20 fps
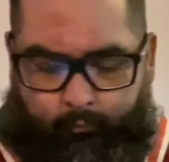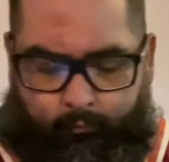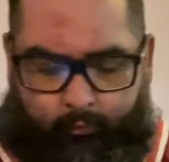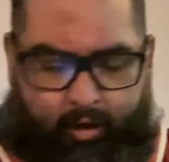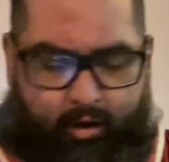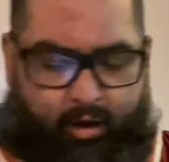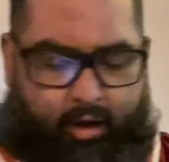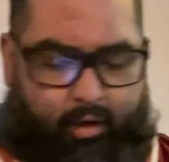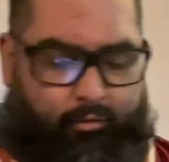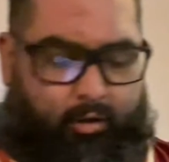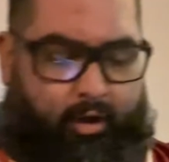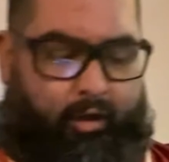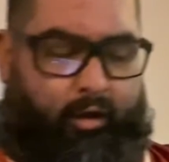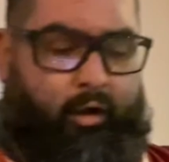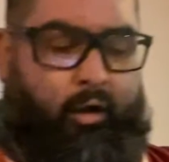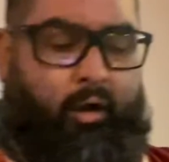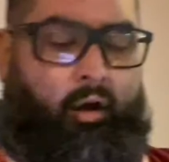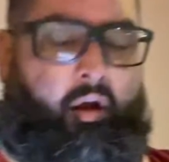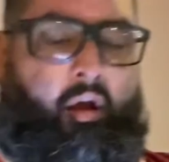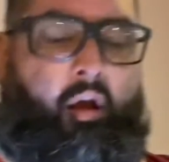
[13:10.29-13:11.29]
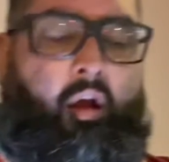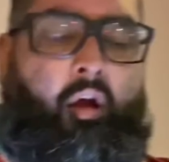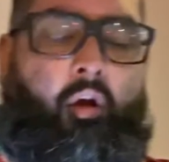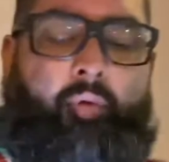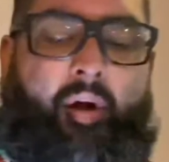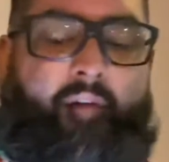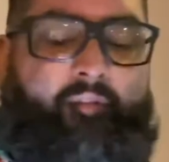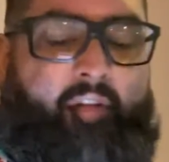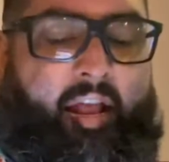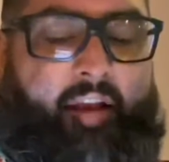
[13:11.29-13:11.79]
I got it right here.
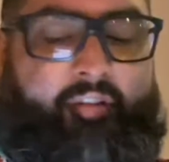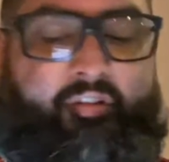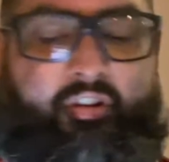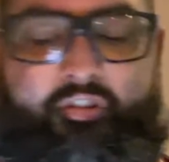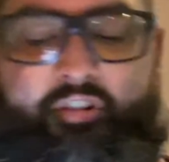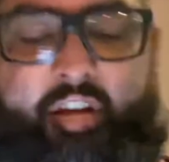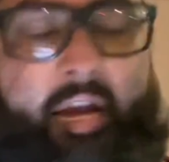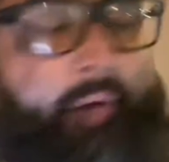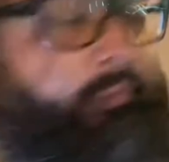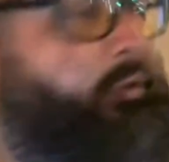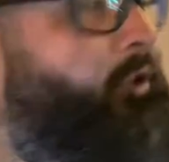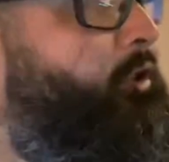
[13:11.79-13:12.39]
Revelation chapter